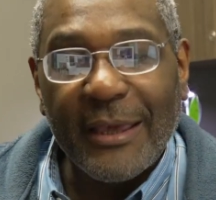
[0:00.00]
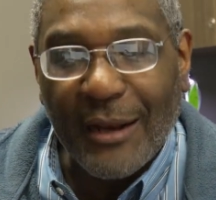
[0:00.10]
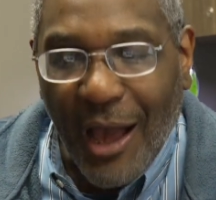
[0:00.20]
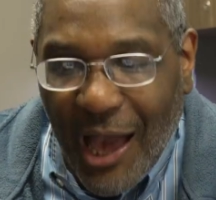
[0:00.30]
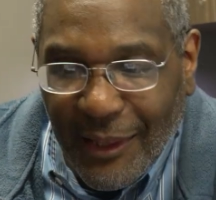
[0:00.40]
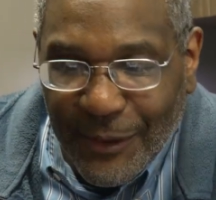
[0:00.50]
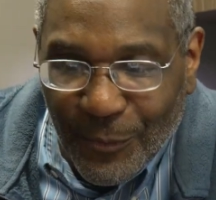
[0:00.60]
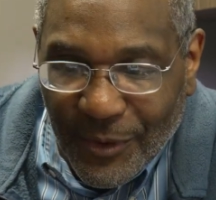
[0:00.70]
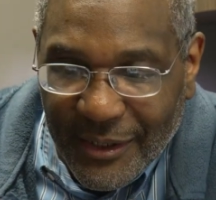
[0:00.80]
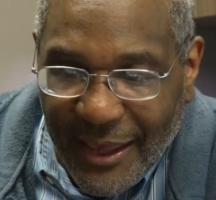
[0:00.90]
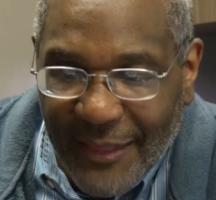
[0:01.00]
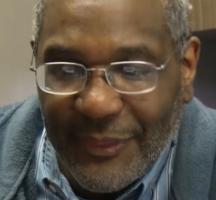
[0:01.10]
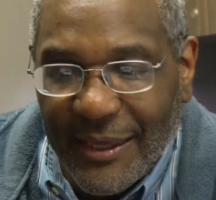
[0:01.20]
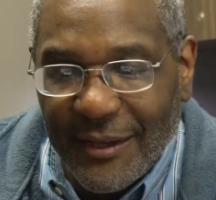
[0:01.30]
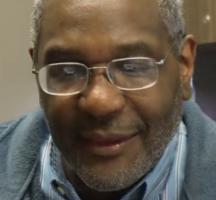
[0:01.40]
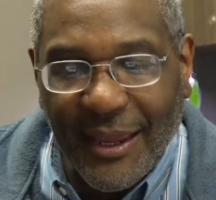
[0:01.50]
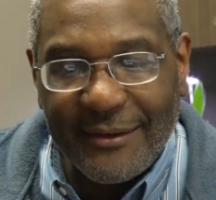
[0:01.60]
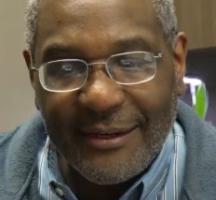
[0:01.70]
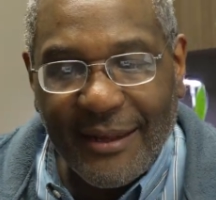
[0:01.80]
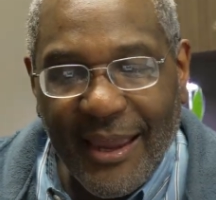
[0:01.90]
in Hollywood at the end of the
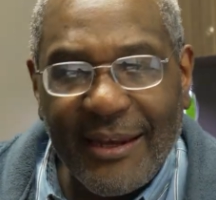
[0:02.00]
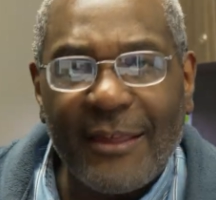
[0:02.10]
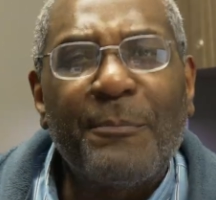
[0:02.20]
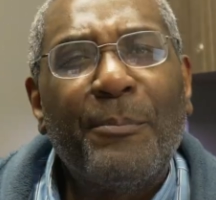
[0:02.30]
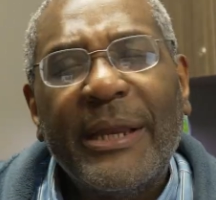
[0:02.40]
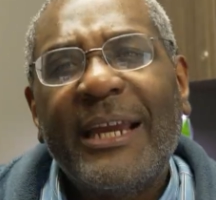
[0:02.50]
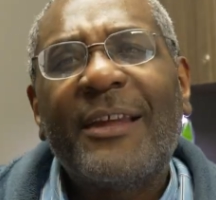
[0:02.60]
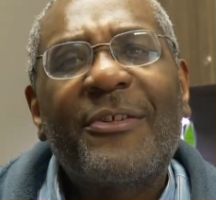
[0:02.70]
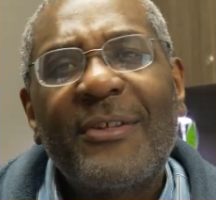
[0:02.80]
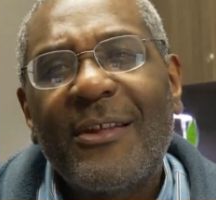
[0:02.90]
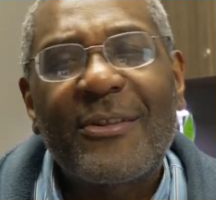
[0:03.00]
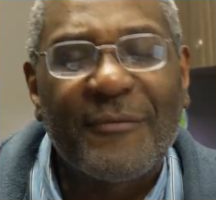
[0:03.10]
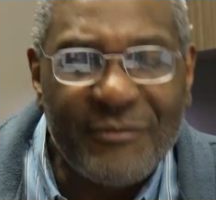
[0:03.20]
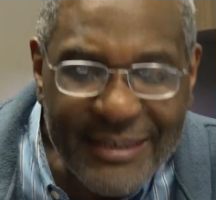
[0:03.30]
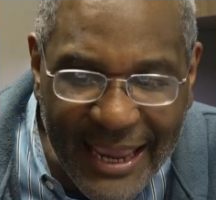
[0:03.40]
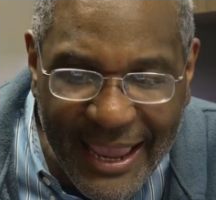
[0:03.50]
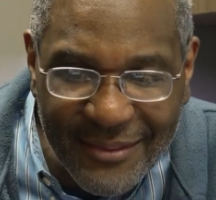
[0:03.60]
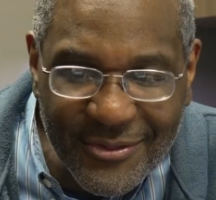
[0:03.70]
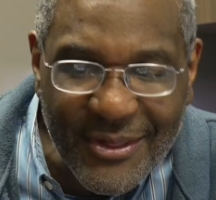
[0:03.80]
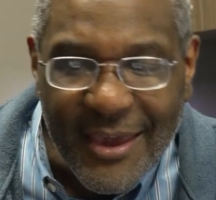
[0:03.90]
1980s, bringing a sense of
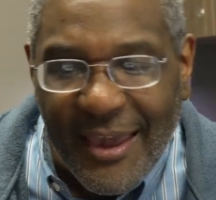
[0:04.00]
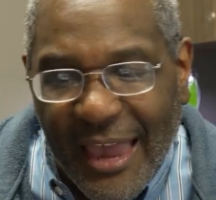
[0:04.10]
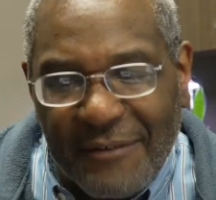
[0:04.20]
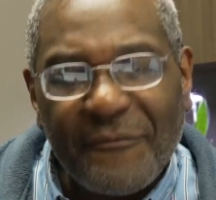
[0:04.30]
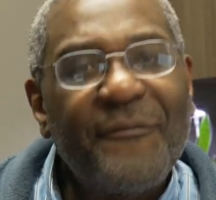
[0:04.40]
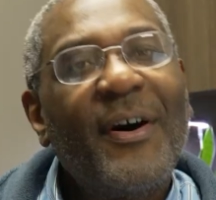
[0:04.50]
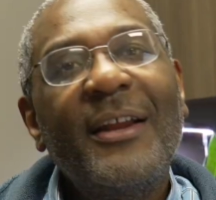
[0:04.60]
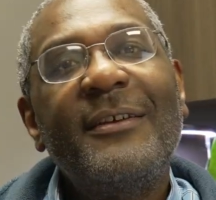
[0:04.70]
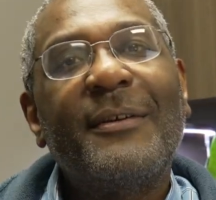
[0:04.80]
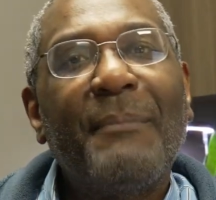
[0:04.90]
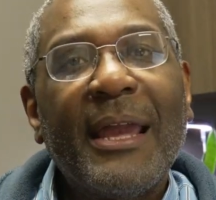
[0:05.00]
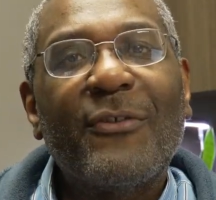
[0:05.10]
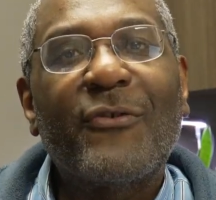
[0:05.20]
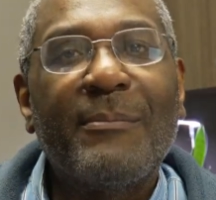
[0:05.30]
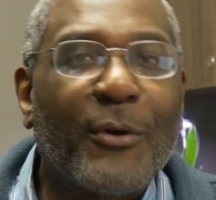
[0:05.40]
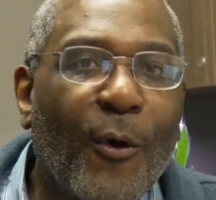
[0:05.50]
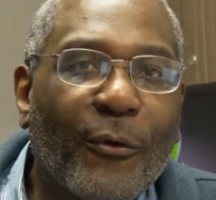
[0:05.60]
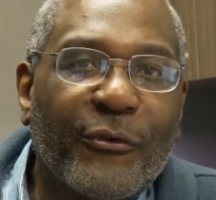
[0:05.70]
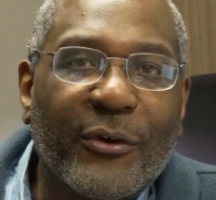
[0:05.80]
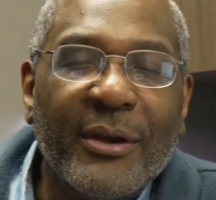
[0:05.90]
dance and fun to mainstream
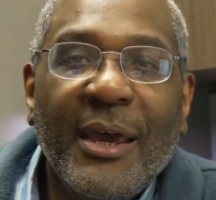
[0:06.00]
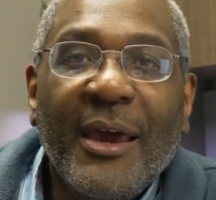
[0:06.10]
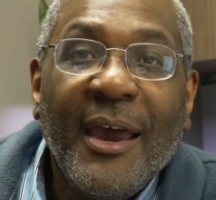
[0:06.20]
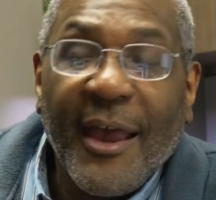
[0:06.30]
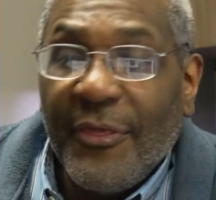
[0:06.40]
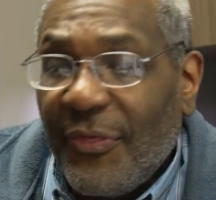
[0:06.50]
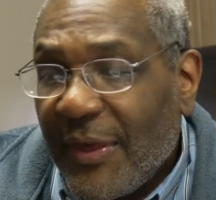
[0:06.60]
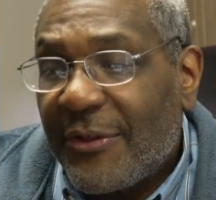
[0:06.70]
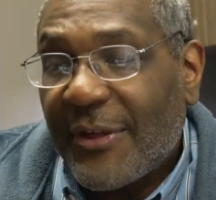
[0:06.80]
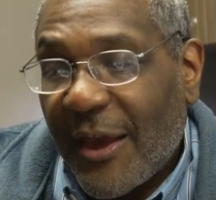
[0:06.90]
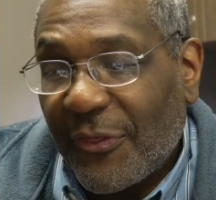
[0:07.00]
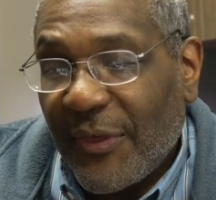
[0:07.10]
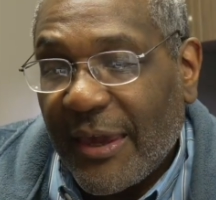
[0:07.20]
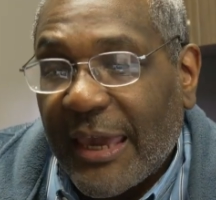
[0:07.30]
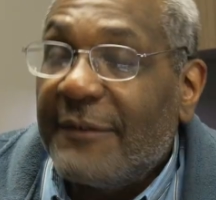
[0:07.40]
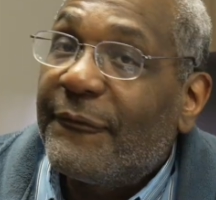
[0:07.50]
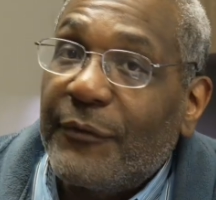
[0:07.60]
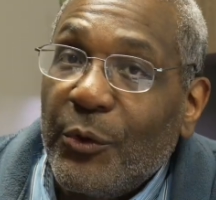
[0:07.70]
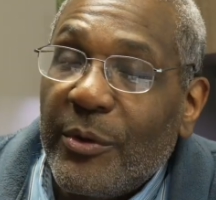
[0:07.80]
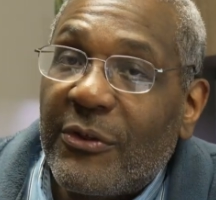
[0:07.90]
culture. And this, I think,
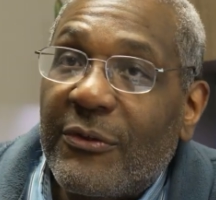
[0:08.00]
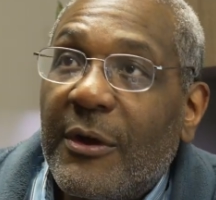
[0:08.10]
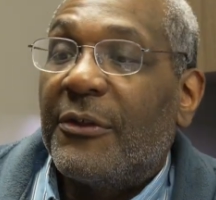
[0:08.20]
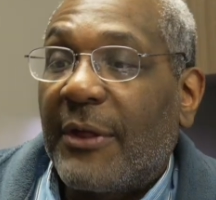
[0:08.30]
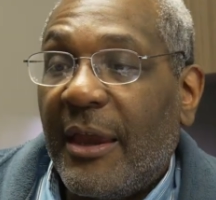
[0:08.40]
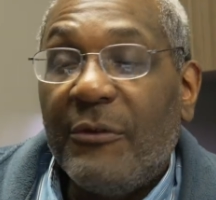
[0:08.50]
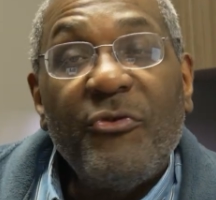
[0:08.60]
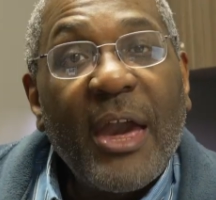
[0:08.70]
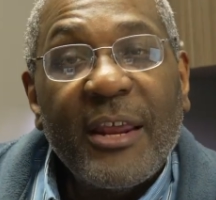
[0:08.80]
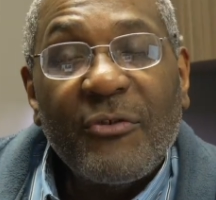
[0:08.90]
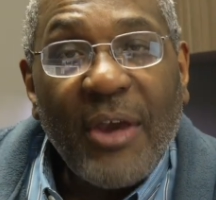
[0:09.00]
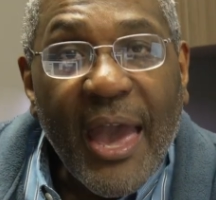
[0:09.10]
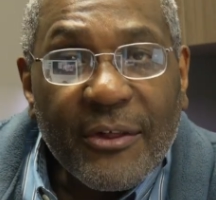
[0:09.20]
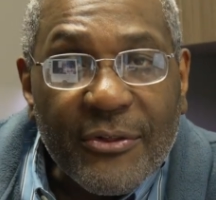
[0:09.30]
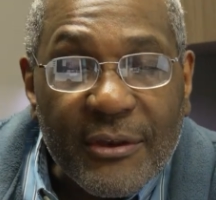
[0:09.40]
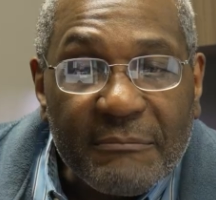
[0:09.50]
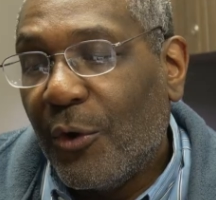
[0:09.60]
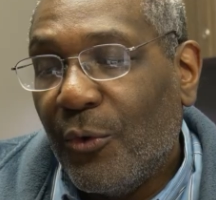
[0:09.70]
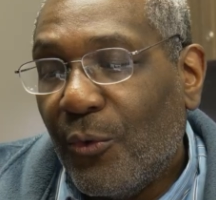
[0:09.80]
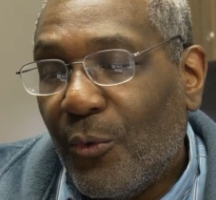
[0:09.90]
influenced, say, Janet Jackson,
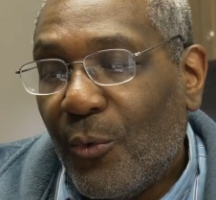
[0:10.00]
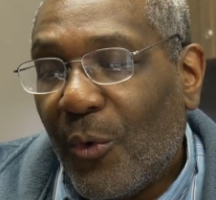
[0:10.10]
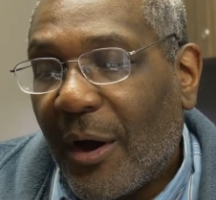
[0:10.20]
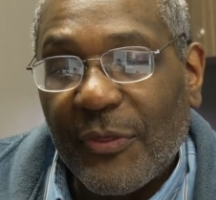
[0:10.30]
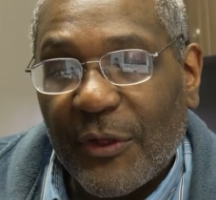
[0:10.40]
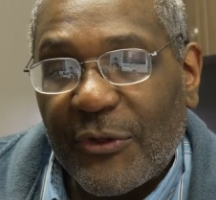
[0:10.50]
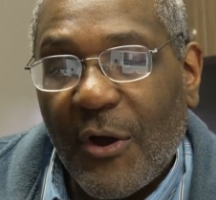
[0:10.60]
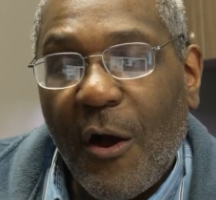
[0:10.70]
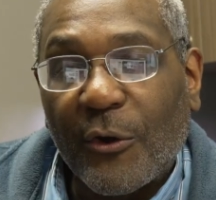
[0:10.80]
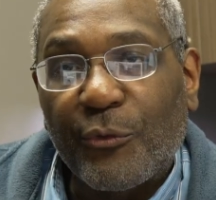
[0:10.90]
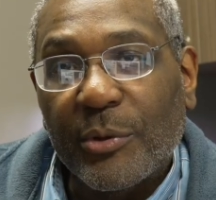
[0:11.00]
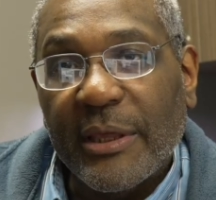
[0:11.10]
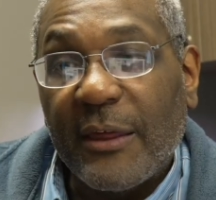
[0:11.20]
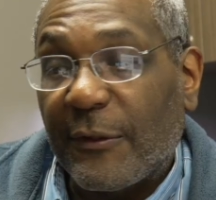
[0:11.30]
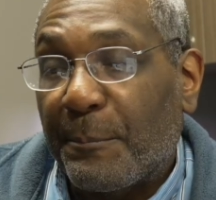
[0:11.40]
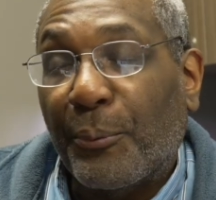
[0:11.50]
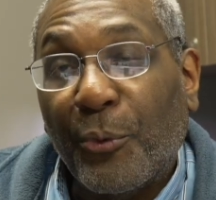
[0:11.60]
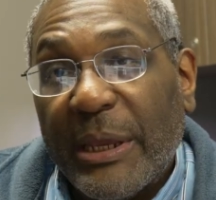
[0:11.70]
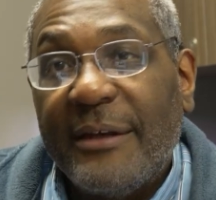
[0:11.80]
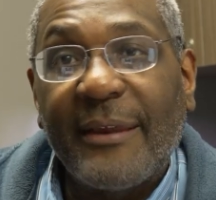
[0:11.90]
who this song's release
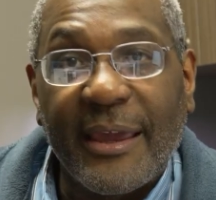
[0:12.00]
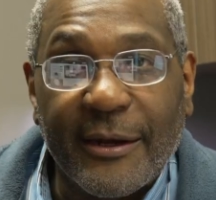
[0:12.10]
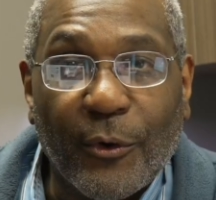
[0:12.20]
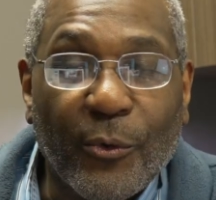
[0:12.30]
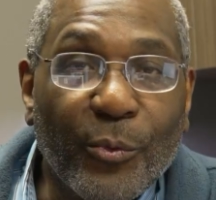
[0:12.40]
predated her